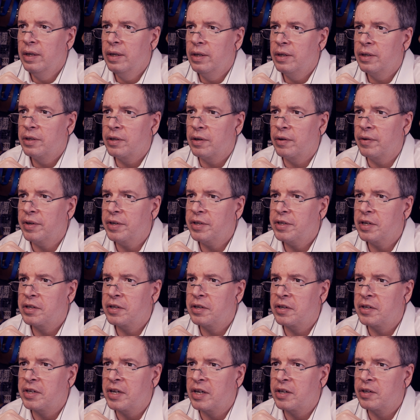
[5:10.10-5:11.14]
So this is
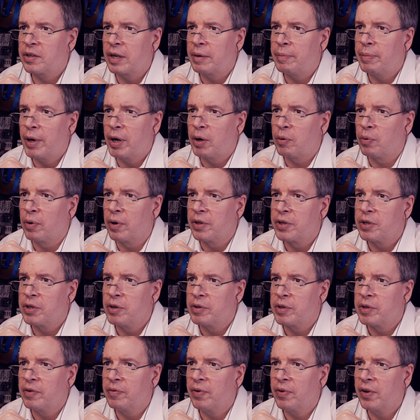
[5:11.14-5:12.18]
essentially Butterworth, so
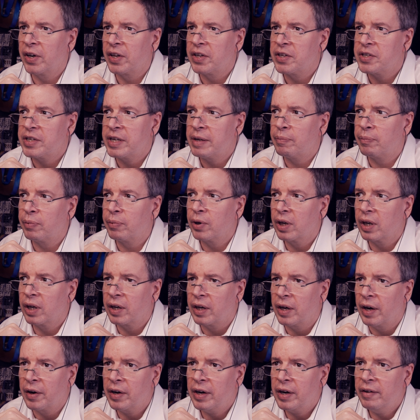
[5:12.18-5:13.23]
it's a fairly steep
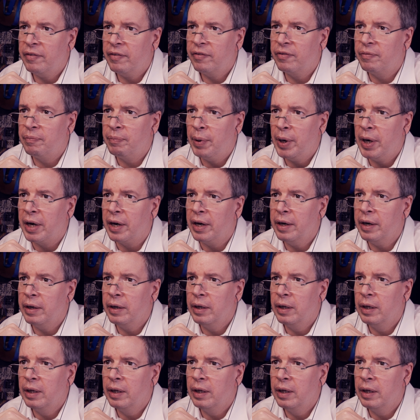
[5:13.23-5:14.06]
cutoff, but